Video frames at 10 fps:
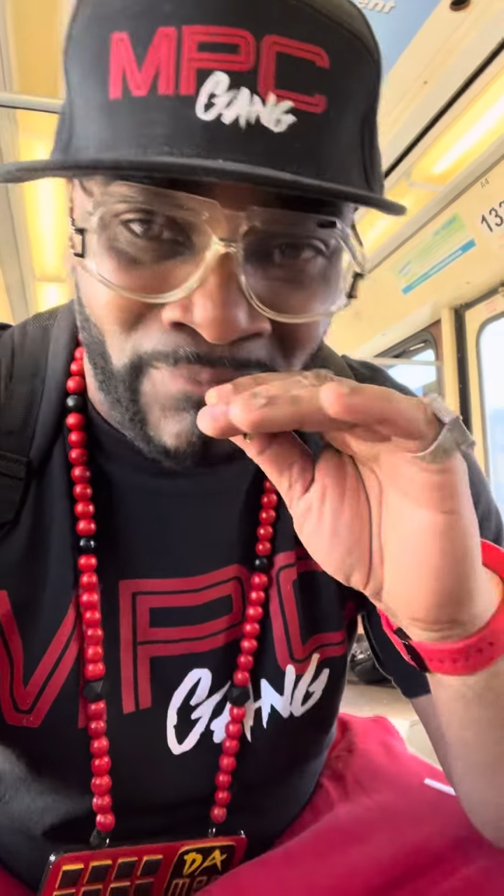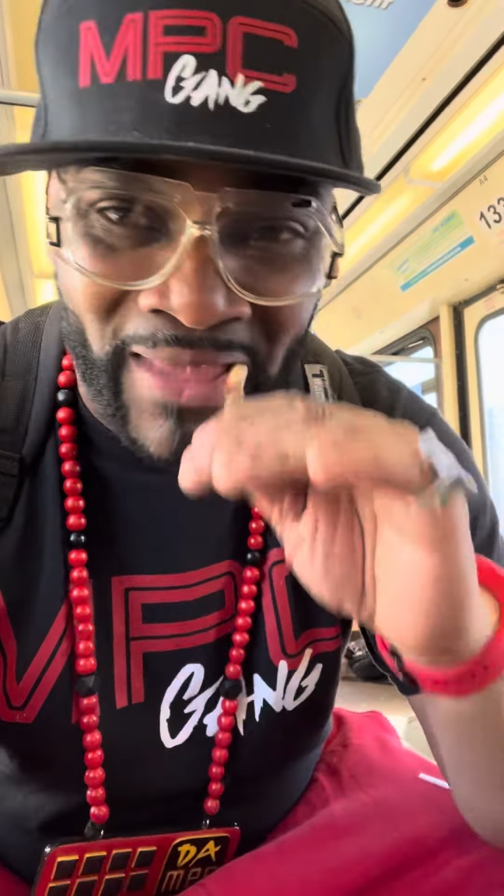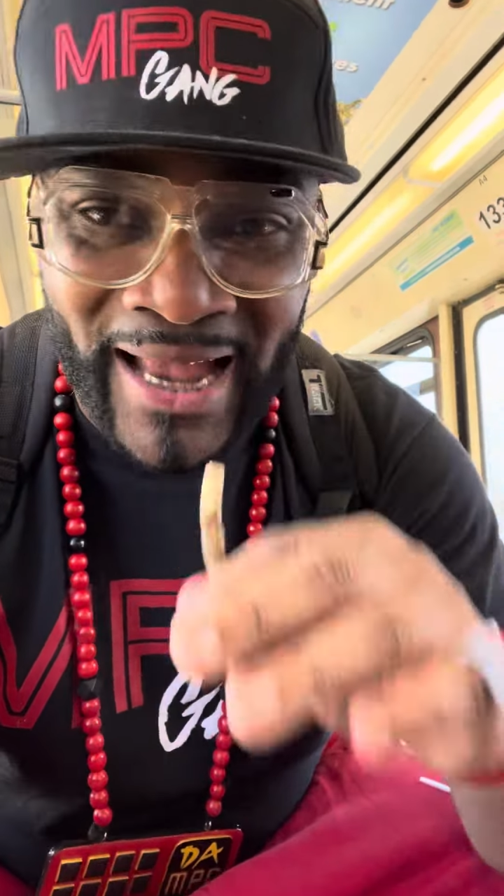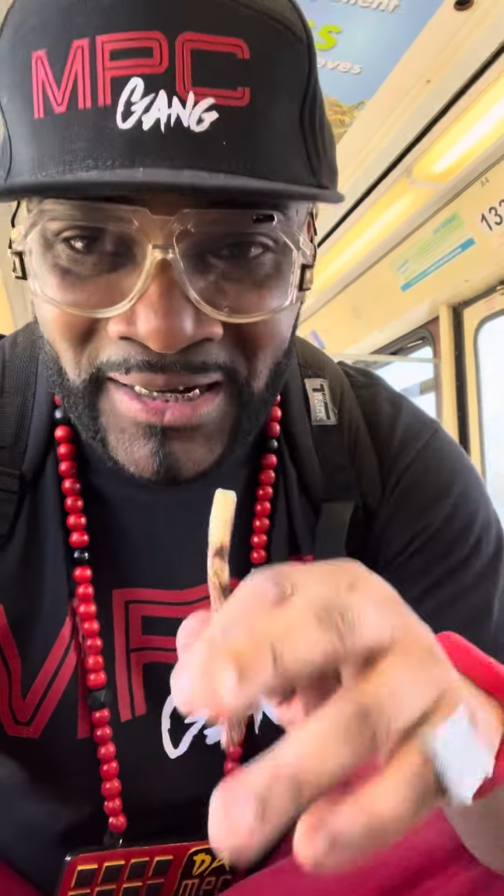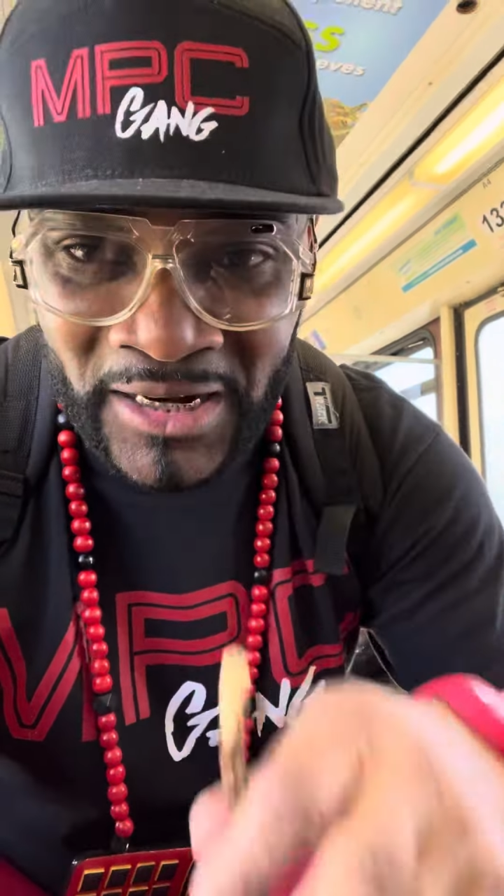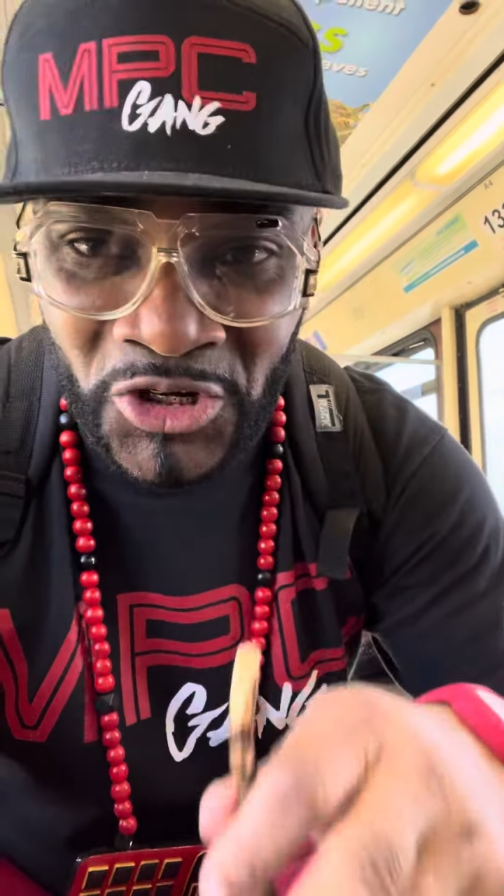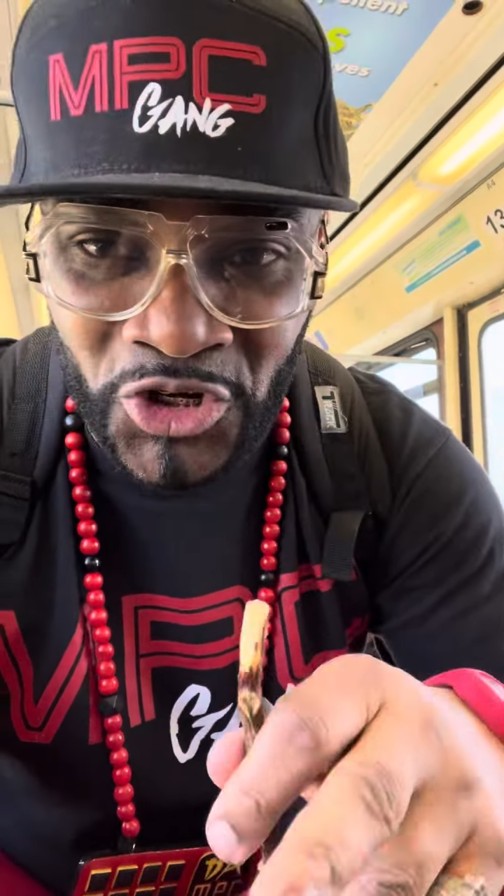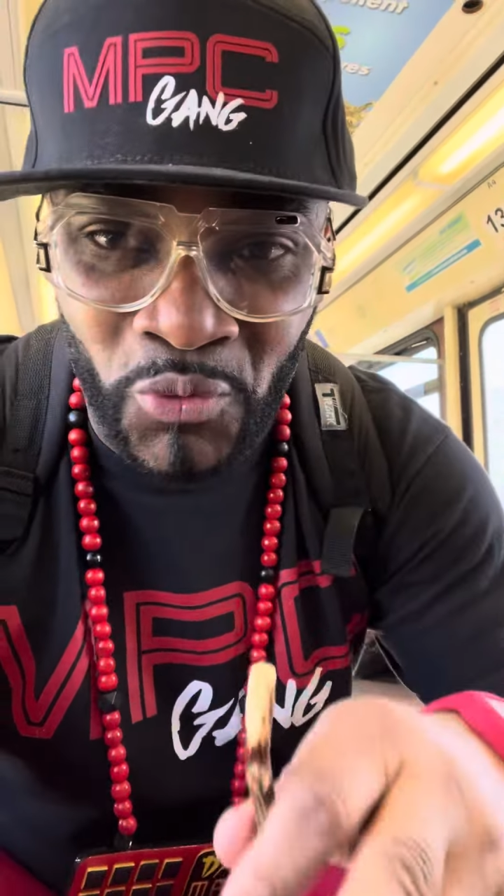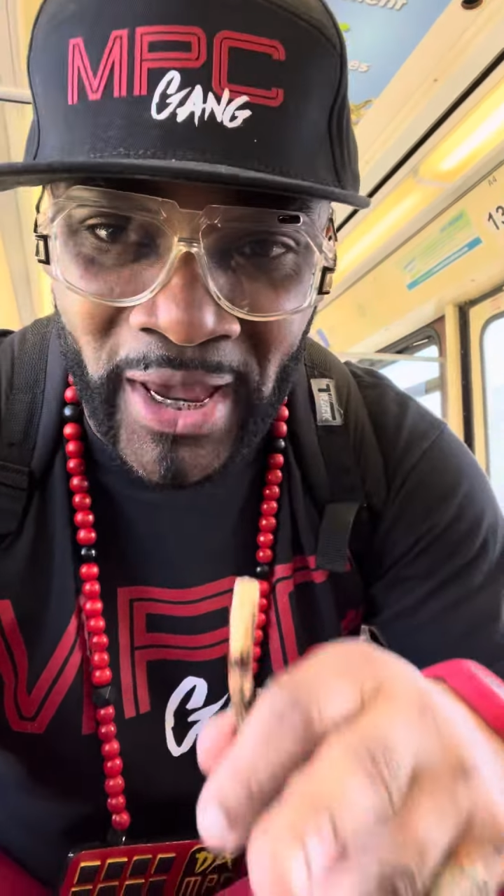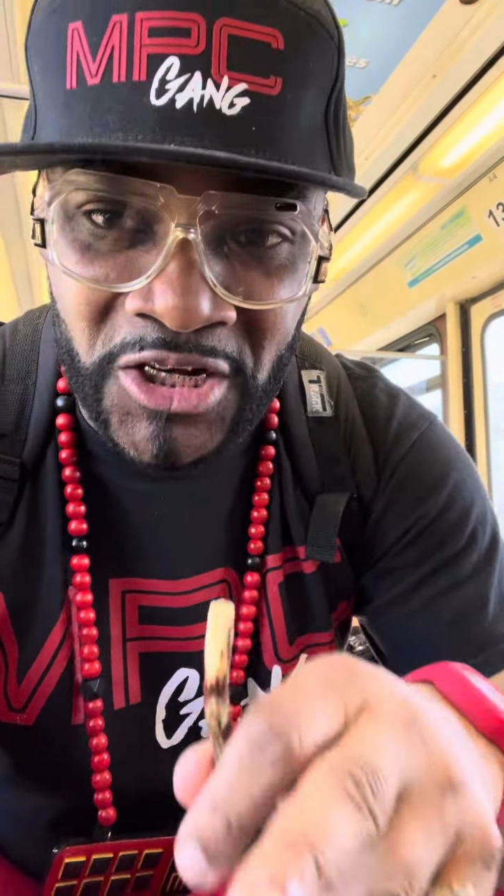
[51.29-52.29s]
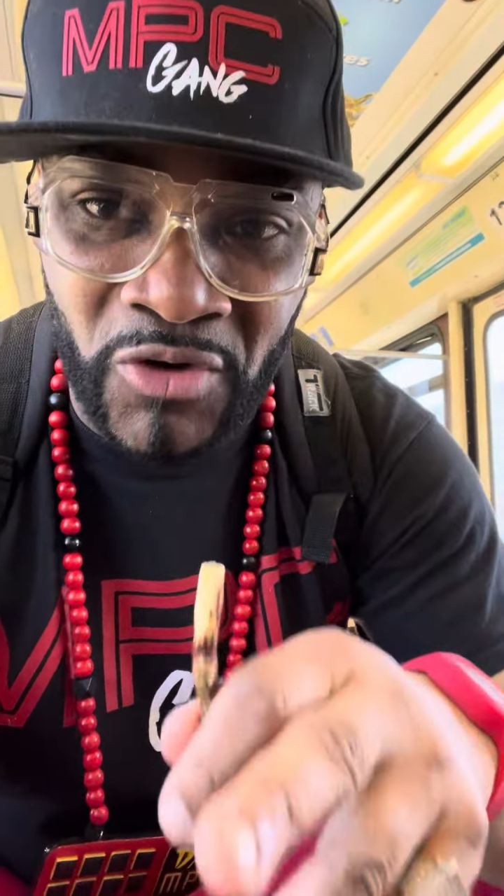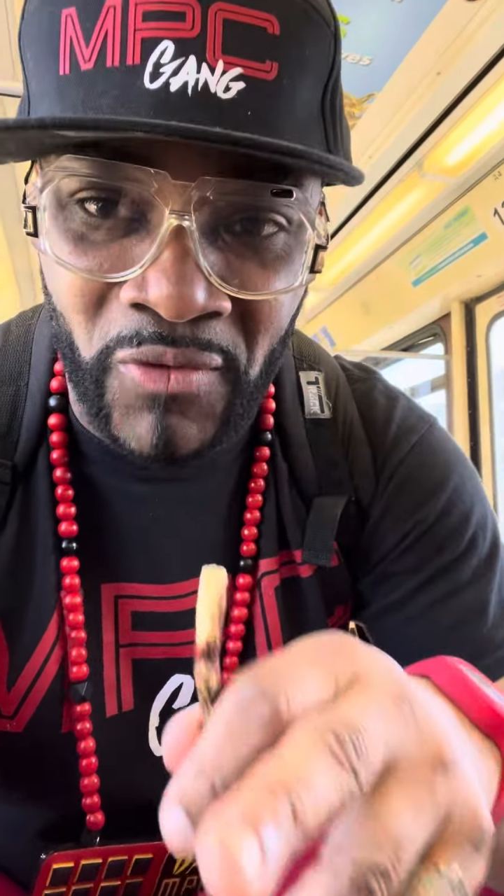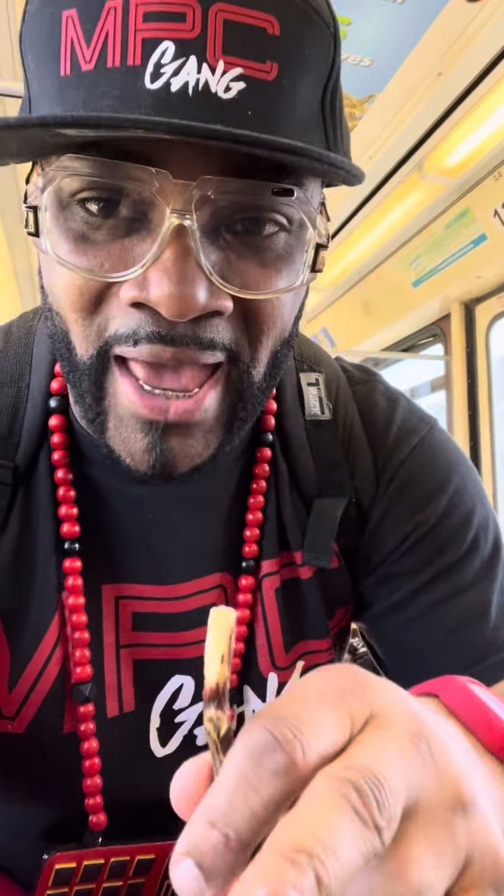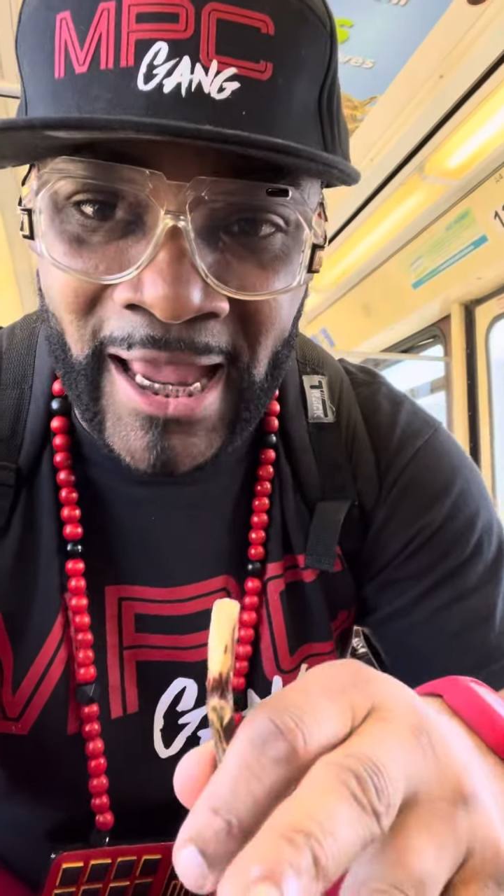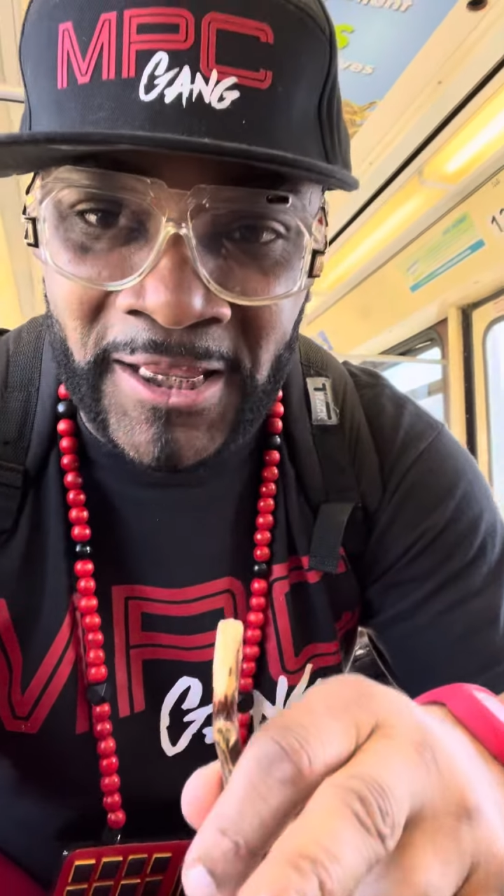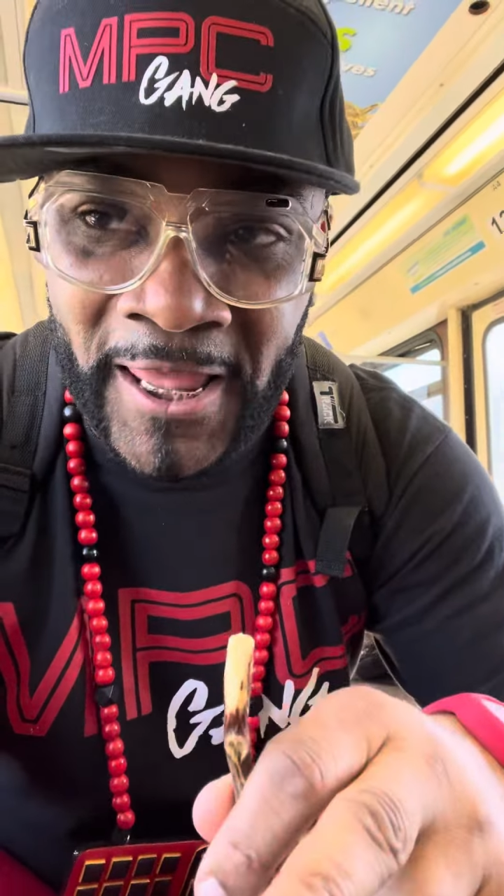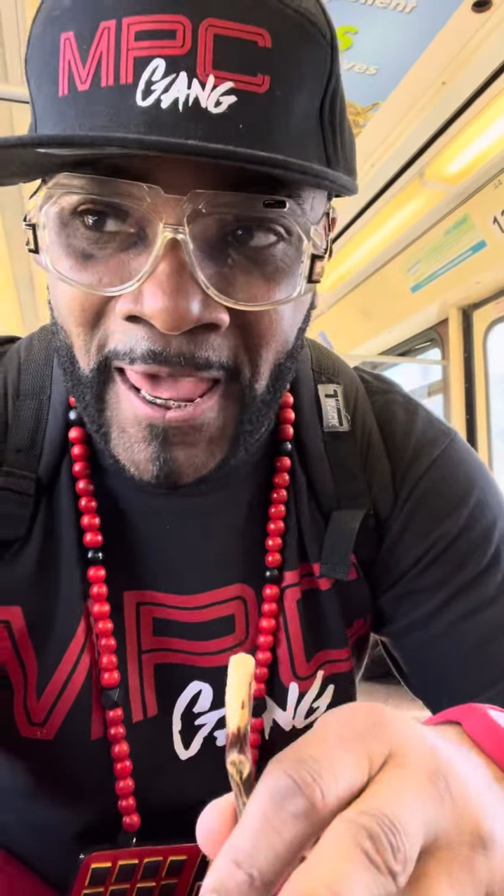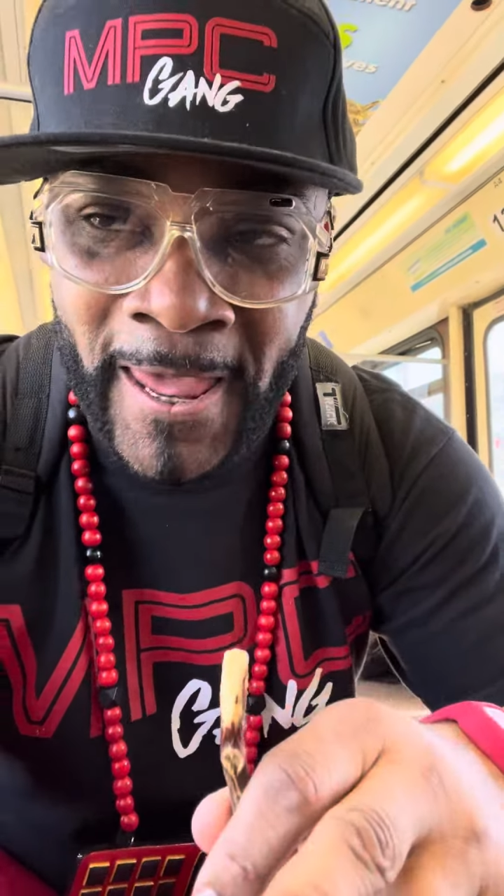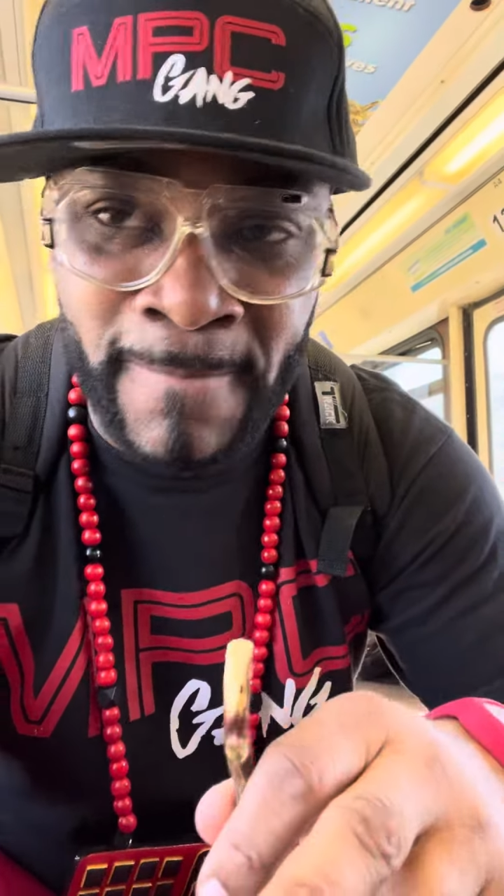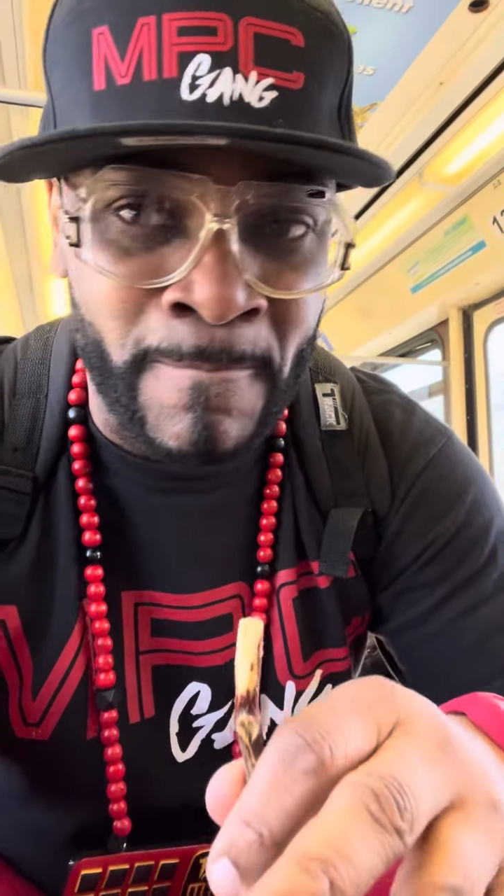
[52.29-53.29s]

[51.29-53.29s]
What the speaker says: That situation right there,